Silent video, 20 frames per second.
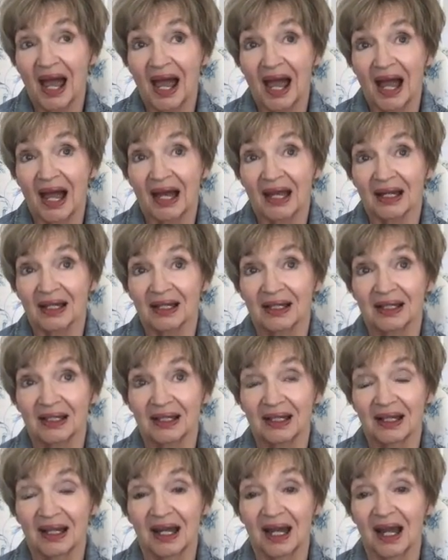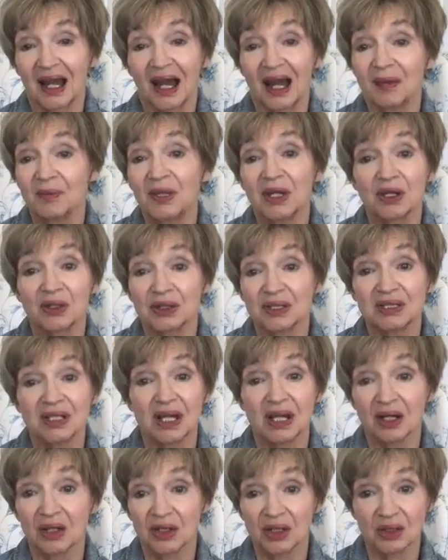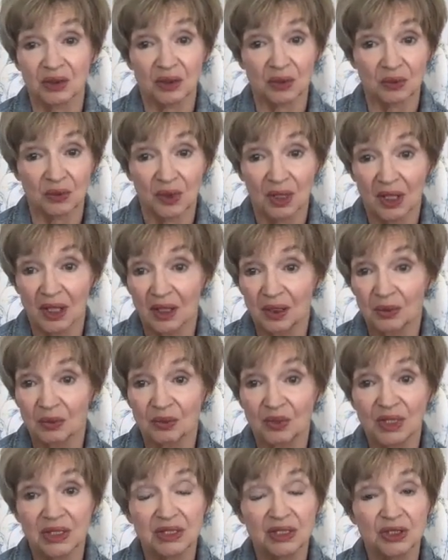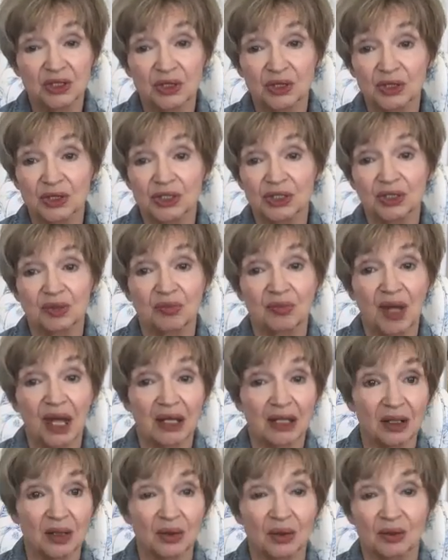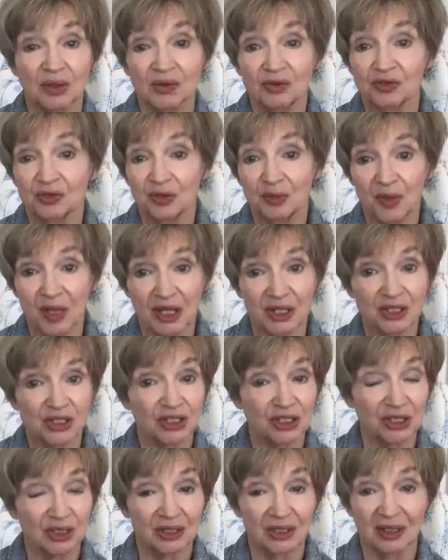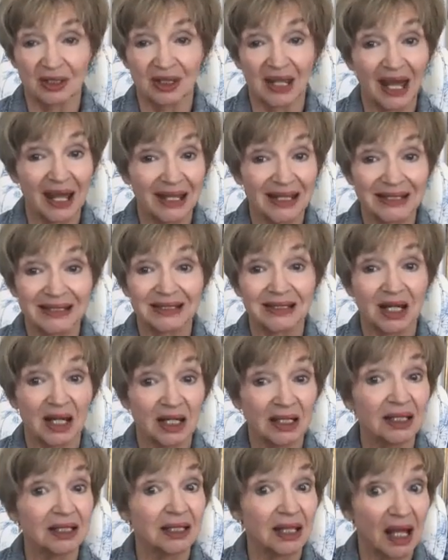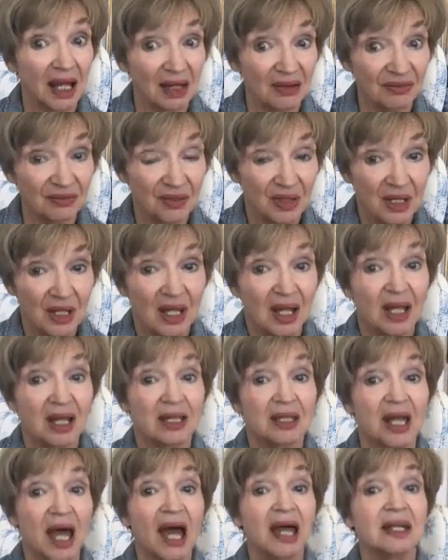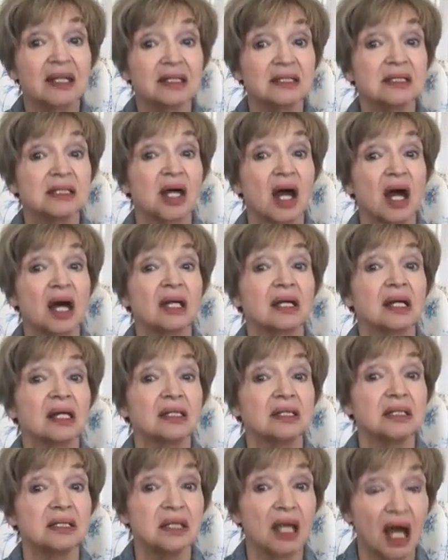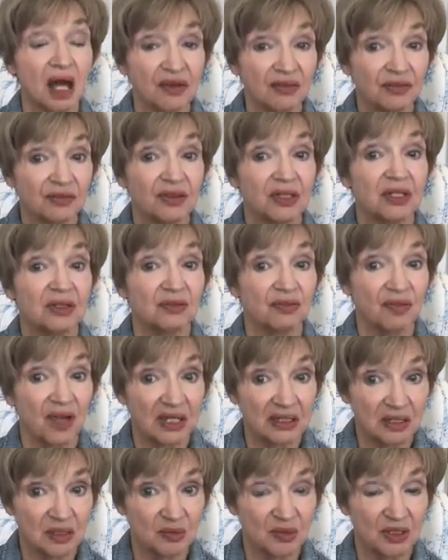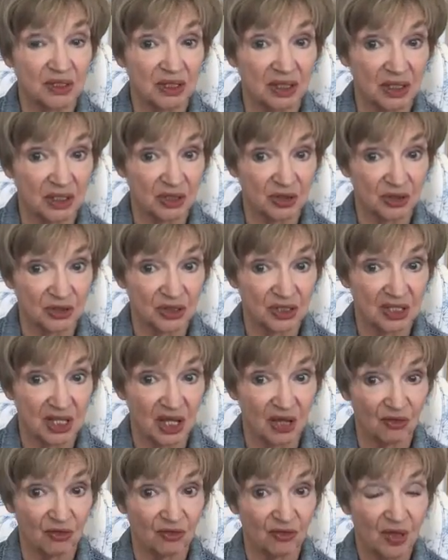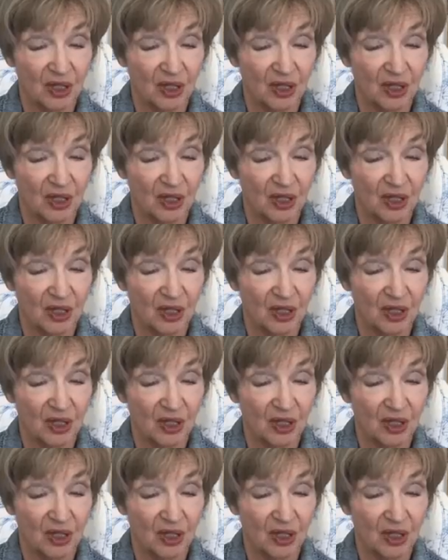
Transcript: Uh, I'm here to tell you research and medical information, that is not enough. That is not enough investment in yourself.